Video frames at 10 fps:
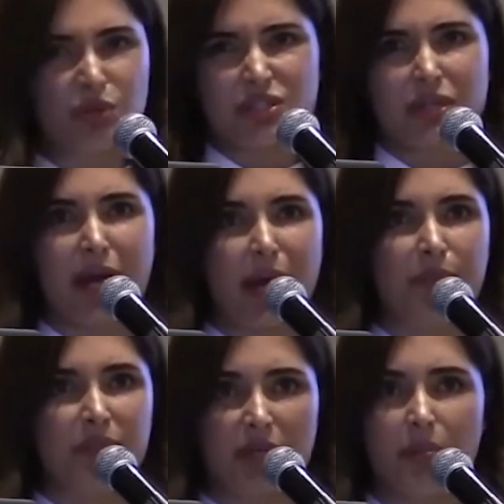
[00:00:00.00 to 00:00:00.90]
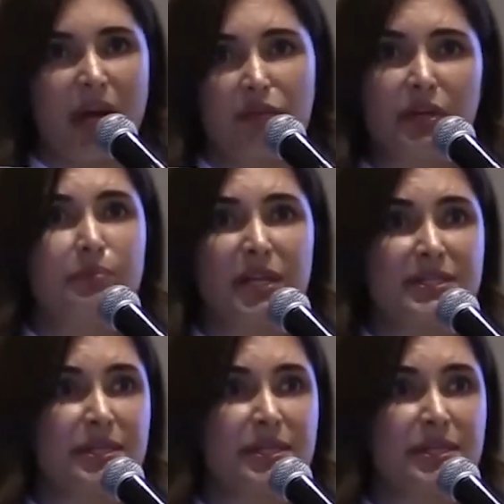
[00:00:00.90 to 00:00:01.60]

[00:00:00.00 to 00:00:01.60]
What's going to happen? They're my red blood